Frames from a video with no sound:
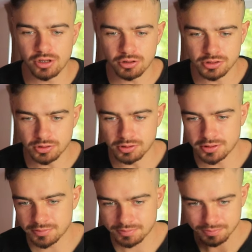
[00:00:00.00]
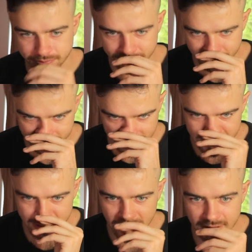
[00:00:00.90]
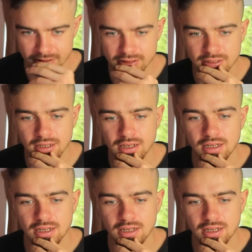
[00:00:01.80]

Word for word: years old. He says,